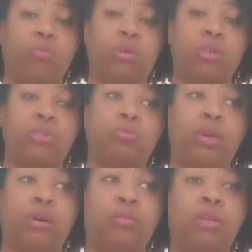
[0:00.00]
Walmart as
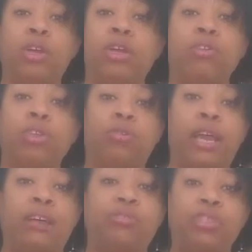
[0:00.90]
well. You don't
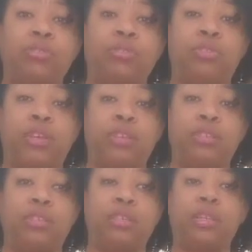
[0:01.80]
have to use
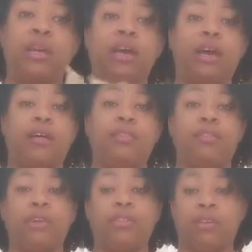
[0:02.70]
this. The
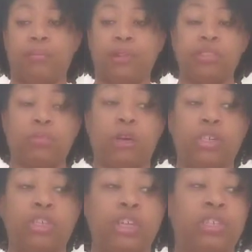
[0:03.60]
great thing about this
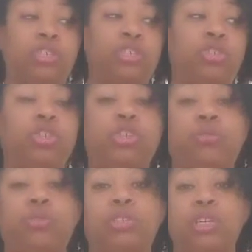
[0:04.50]
project is you can
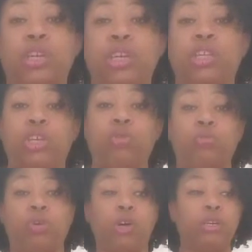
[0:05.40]
use anything you
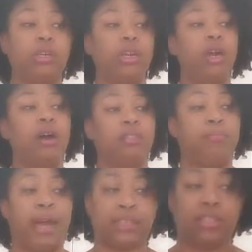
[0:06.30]
want on the
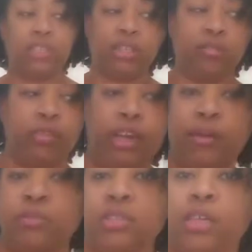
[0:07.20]
backs of these
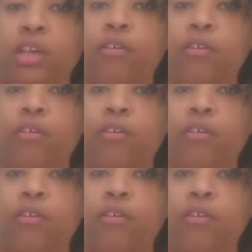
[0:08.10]
frames.